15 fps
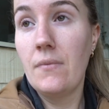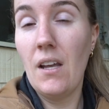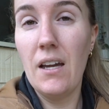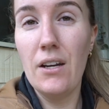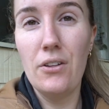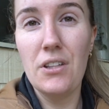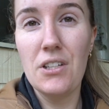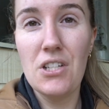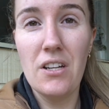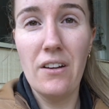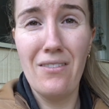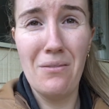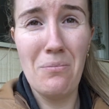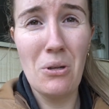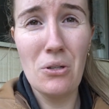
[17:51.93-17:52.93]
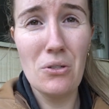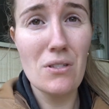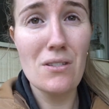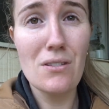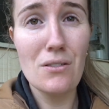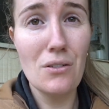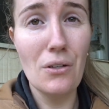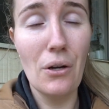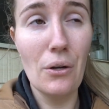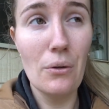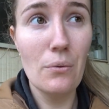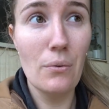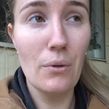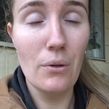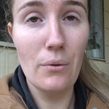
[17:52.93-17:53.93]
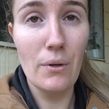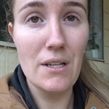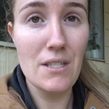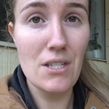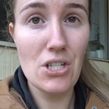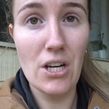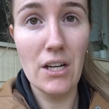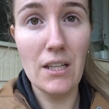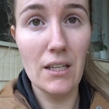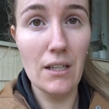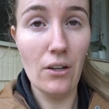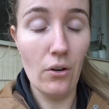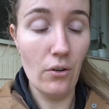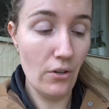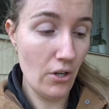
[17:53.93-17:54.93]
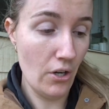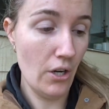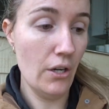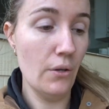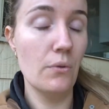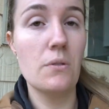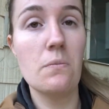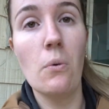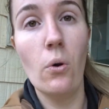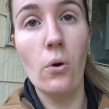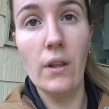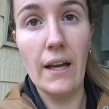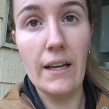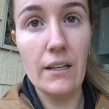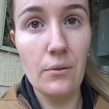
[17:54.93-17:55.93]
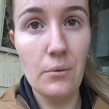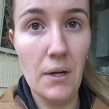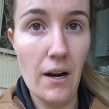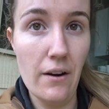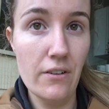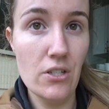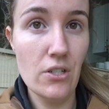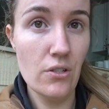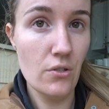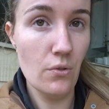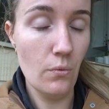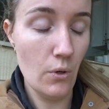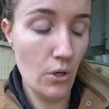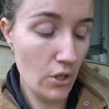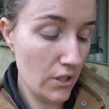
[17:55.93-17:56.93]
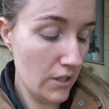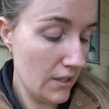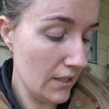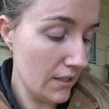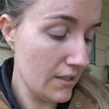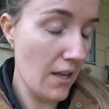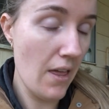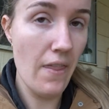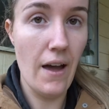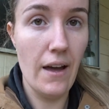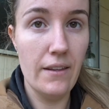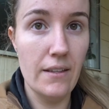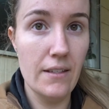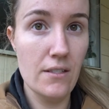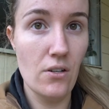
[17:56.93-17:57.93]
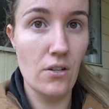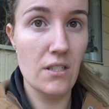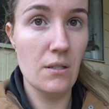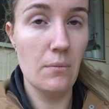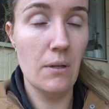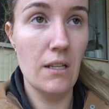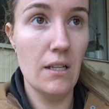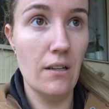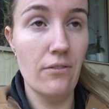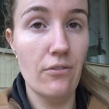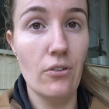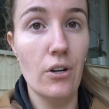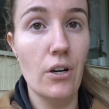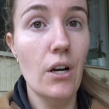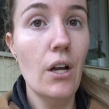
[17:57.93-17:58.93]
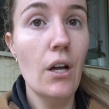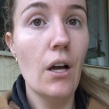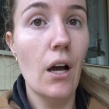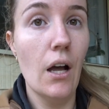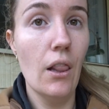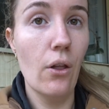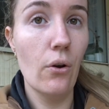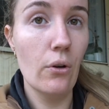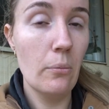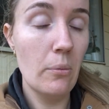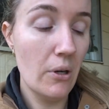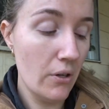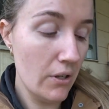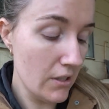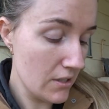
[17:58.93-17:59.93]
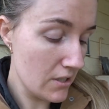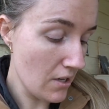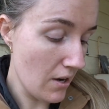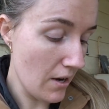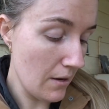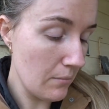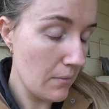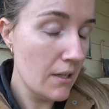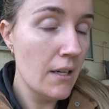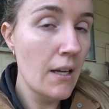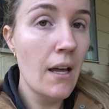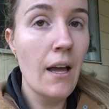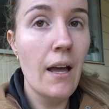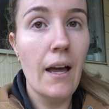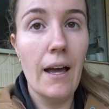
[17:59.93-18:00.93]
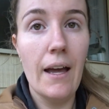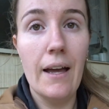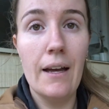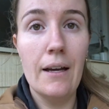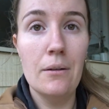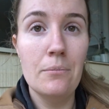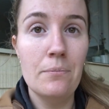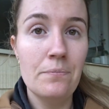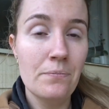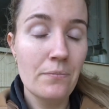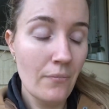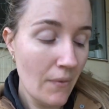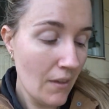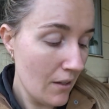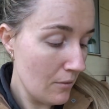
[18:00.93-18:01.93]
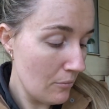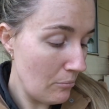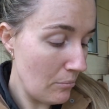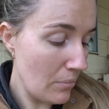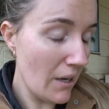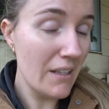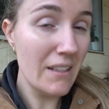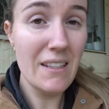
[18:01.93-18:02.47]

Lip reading: I don't think she'd ever, because, you know, we're always checking on her. It was more like when I return to work and things like that, and there's not someone here for a longer period of time. But